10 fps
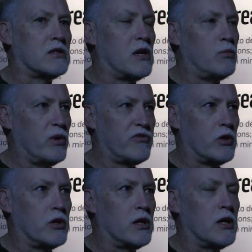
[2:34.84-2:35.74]

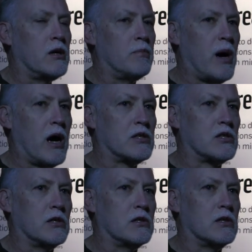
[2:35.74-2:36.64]
subwoofer
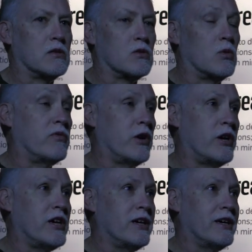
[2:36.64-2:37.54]
boxes, and so we're
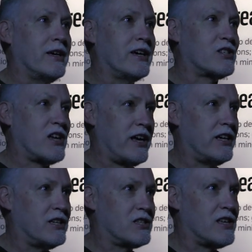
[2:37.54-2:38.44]
very
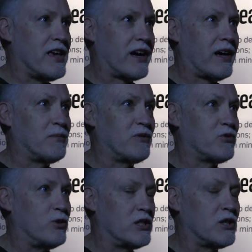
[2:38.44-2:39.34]
excited to see that come to
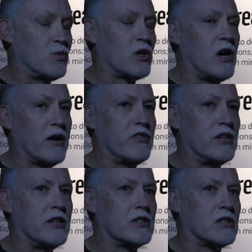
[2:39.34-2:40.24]
fruition. We're
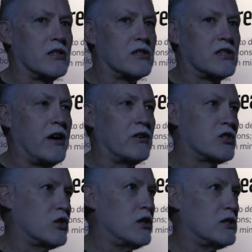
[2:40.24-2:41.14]
confident it's going to sound
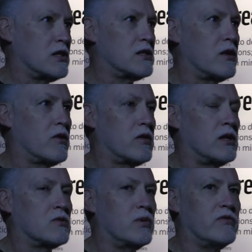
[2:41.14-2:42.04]
as good as these other
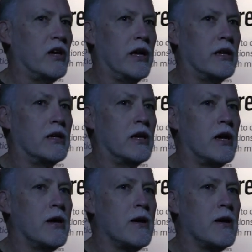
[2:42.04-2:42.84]
things we've done. And